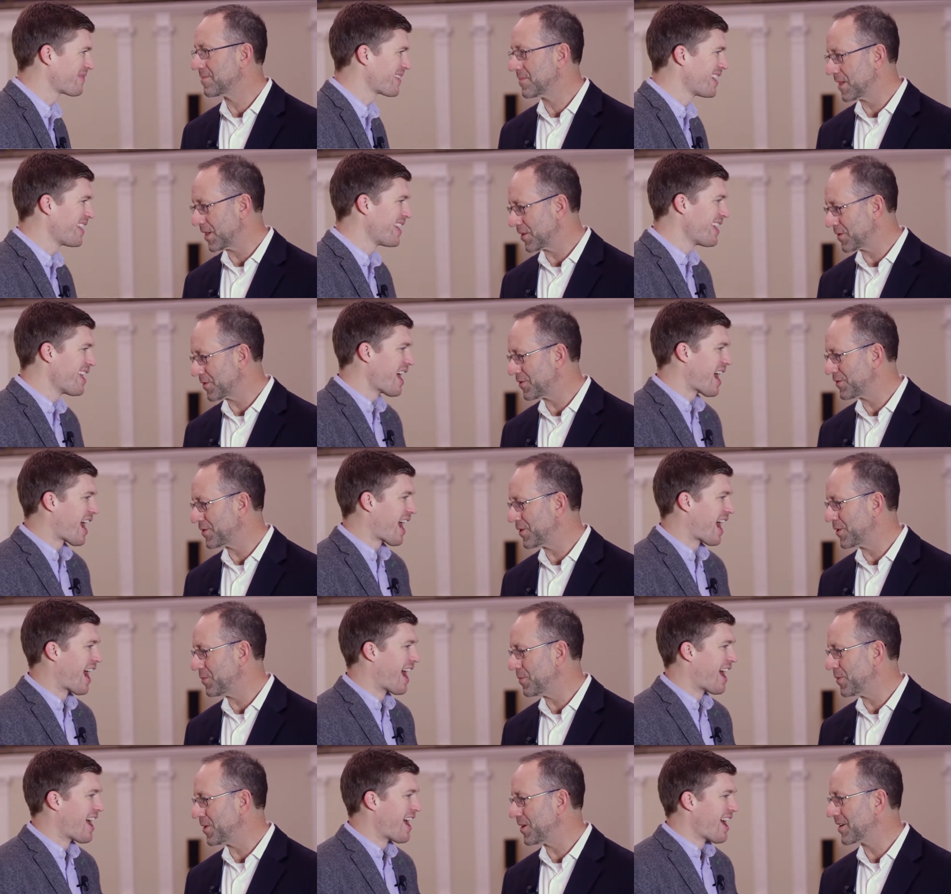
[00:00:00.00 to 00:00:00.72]
Speaker 1: Nice to
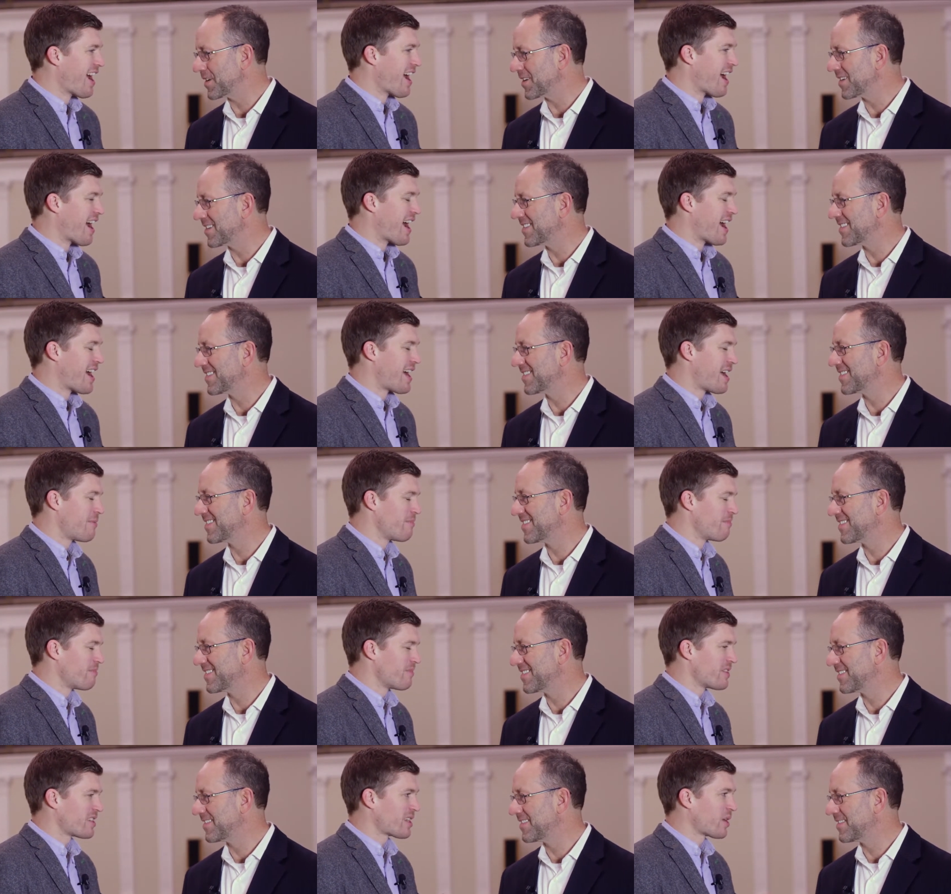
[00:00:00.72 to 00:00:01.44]
see you, Marc.
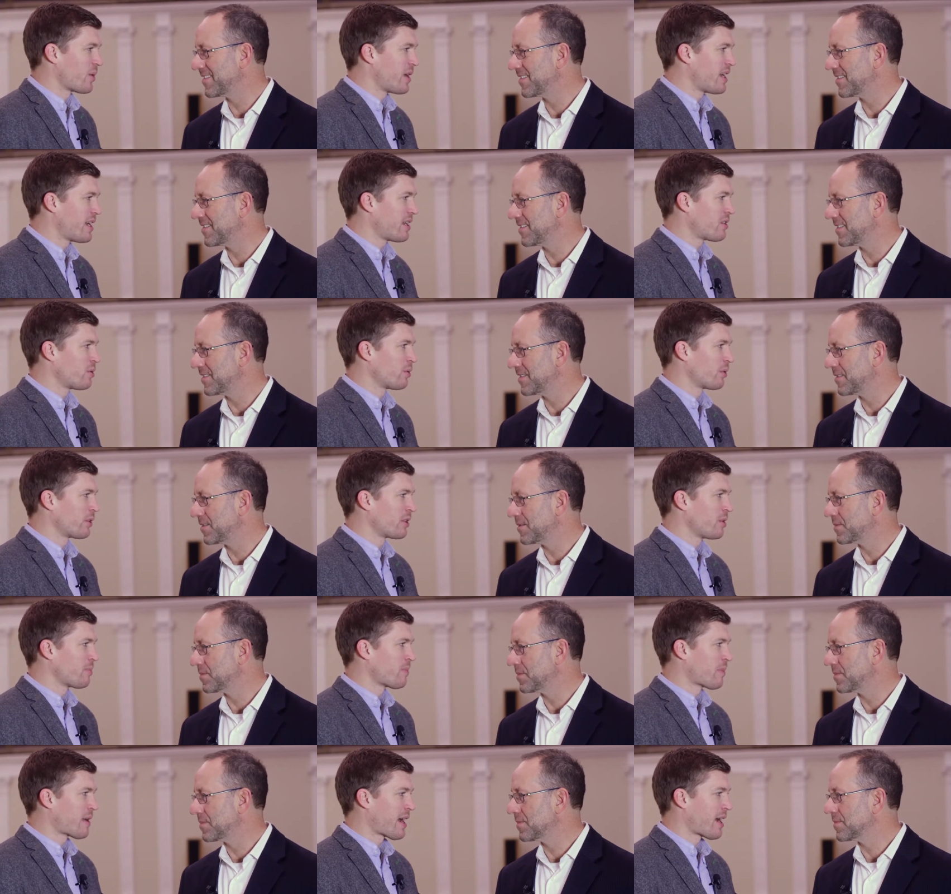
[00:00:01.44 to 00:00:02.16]
Um, so we're here
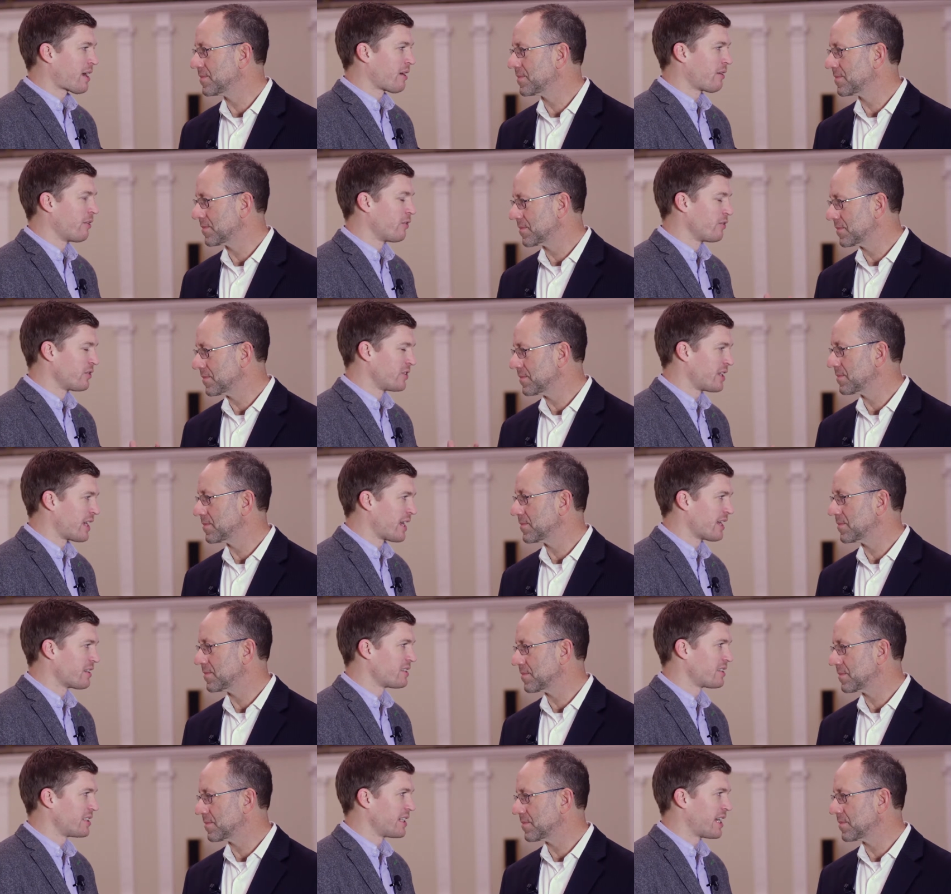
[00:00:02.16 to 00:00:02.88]
talking about
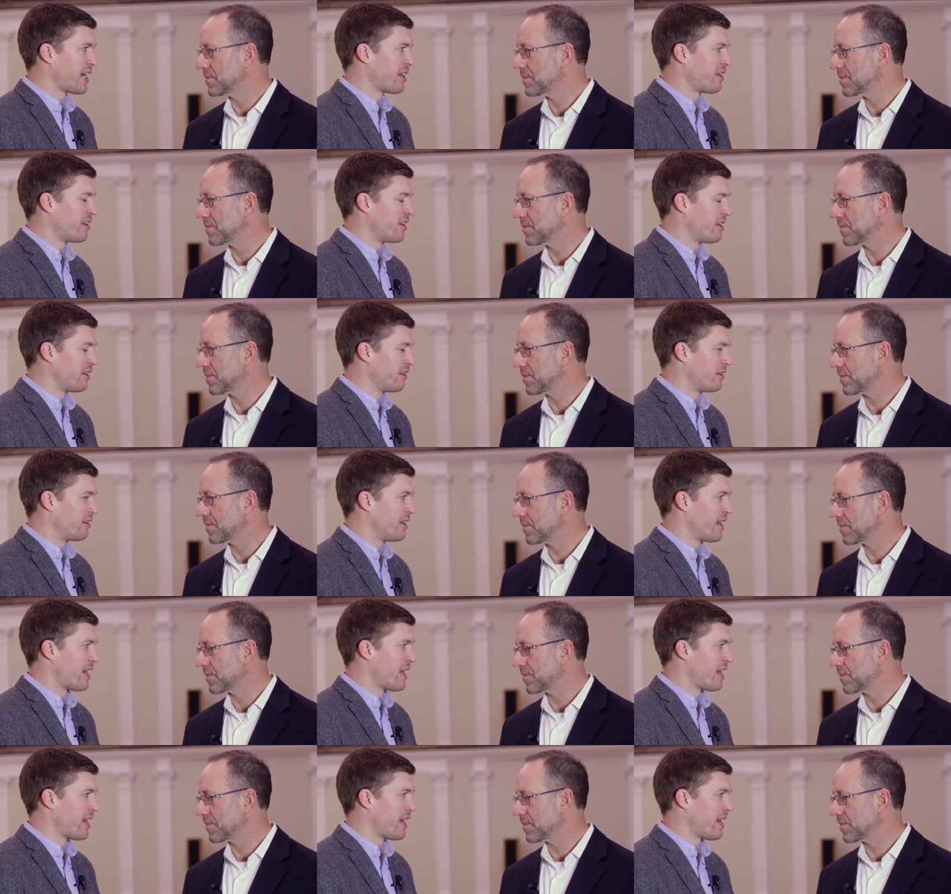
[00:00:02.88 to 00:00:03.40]
obviously SDN and,